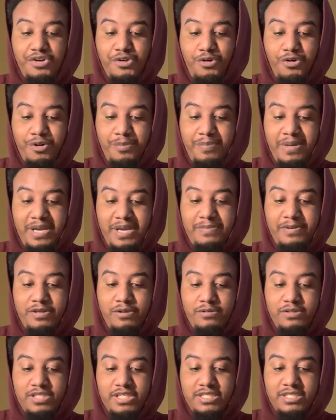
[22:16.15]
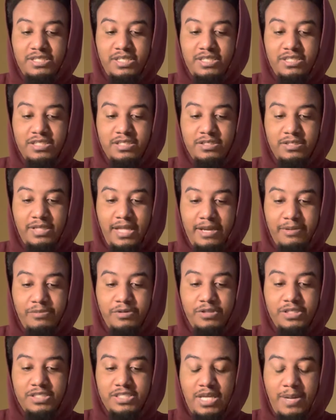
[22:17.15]
Or maybe you just need to like
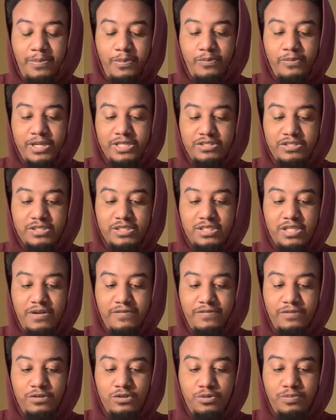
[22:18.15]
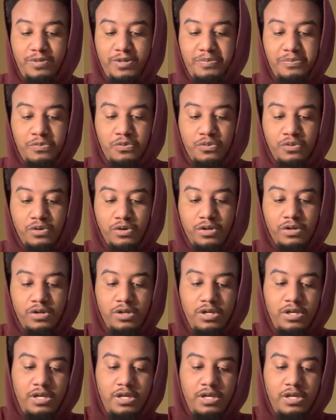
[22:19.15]
really separate yourself a little bit more.